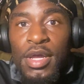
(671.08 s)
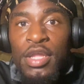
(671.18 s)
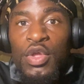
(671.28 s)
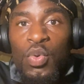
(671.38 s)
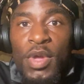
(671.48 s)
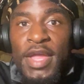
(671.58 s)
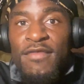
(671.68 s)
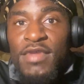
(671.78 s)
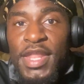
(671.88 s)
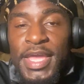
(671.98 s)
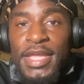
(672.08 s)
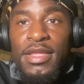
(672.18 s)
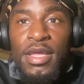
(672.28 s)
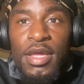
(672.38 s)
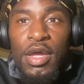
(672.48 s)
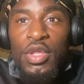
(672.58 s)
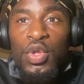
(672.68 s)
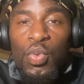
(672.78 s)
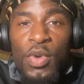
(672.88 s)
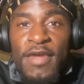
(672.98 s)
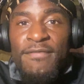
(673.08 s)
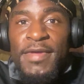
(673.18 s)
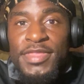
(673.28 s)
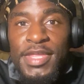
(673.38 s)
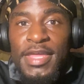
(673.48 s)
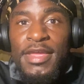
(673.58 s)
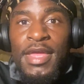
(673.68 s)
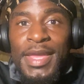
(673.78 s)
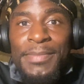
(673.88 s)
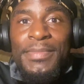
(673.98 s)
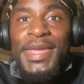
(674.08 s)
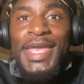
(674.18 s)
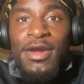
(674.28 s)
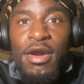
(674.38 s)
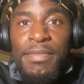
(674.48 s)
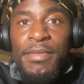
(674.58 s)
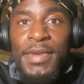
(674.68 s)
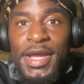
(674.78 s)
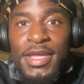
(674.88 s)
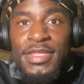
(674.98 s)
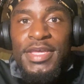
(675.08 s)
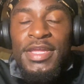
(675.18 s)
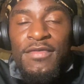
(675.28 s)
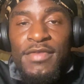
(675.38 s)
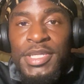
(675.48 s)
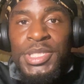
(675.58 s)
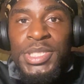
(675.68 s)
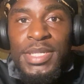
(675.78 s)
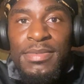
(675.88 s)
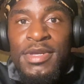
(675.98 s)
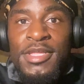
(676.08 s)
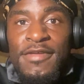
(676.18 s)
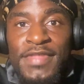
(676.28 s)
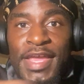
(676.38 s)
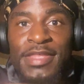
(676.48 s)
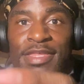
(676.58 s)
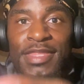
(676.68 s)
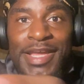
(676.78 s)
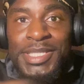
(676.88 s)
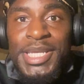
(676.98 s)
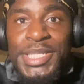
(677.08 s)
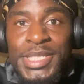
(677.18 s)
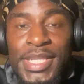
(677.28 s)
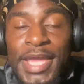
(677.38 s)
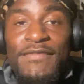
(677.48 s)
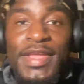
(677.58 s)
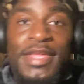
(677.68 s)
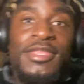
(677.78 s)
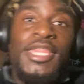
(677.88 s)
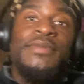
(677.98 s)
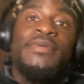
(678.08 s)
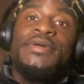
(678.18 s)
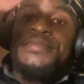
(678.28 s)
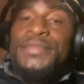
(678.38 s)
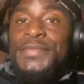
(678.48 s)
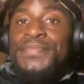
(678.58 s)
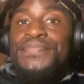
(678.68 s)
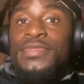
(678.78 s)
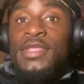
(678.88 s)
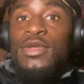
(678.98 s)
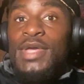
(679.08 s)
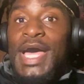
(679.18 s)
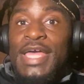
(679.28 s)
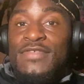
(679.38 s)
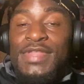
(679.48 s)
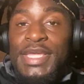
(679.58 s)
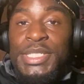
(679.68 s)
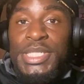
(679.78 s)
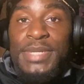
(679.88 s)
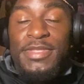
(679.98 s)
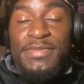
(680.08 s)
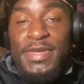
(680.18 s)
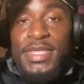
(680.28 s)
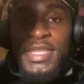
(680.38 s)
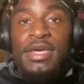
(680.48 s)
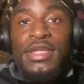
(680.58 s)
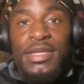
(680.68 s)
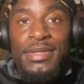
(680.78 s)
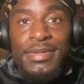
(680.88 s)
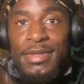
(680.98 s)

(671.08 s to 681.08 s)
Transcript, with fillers: a new way of relating, a new way of basically being compromised in a relationship. Because if things is not changing, like Venus and Libra, then you guys' relationship is basically gonna